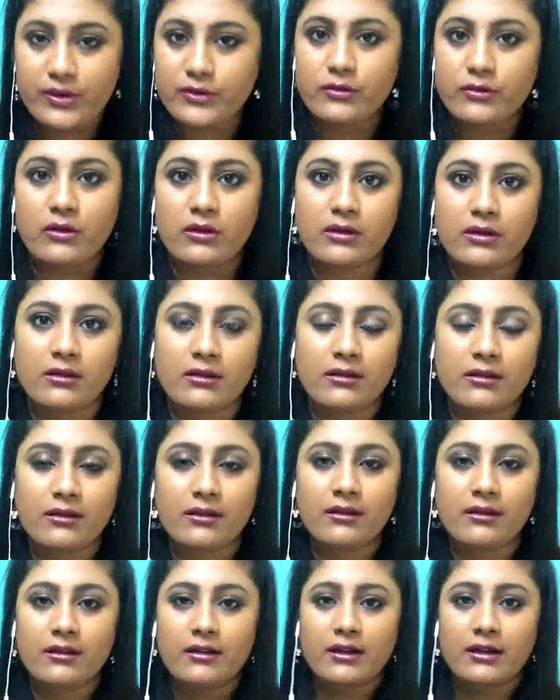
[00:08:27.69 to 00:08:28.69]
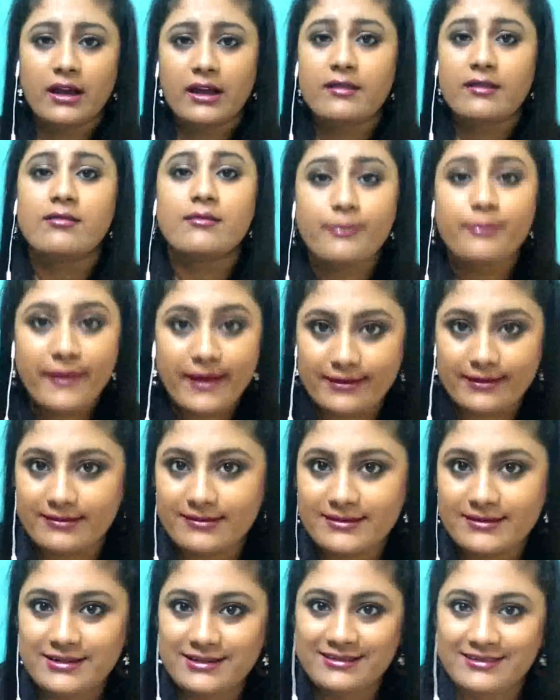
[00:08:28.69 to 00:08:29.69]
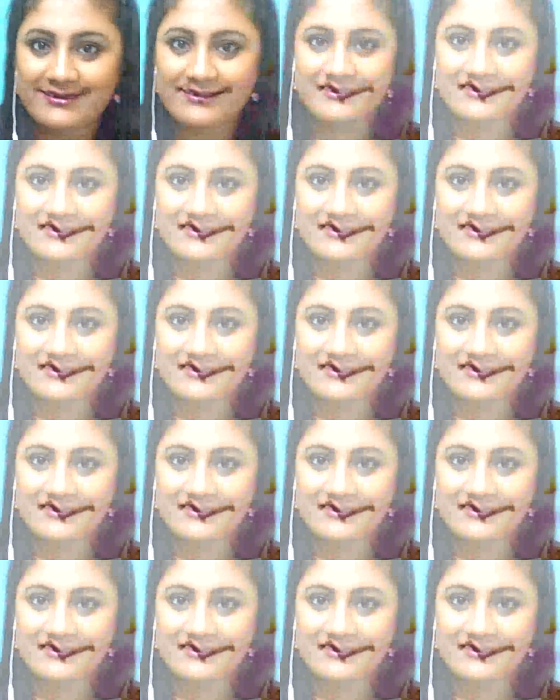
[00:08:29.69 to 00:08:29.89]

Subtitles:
it all. It is a must.